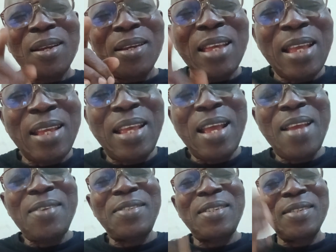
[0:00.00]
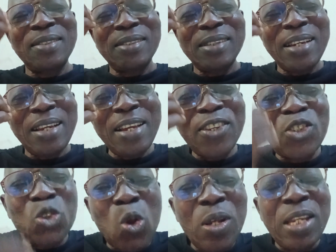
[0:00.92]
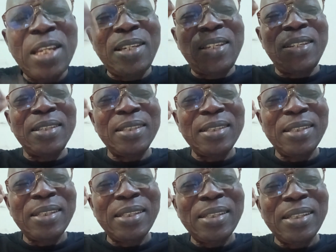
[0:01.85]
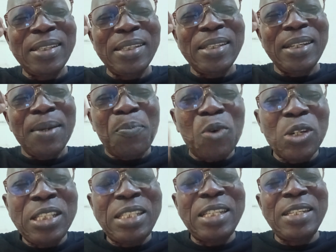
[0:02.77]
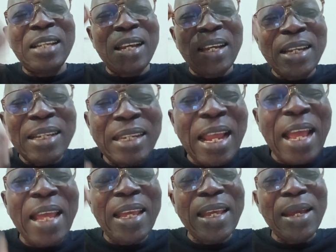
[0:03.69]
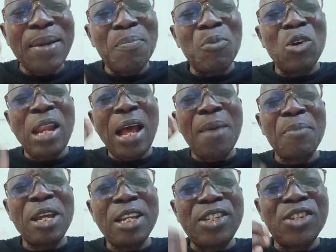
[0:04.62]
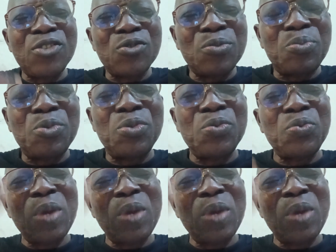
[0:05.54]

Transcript: against a solid politician like Bola Ahmed Tinubu.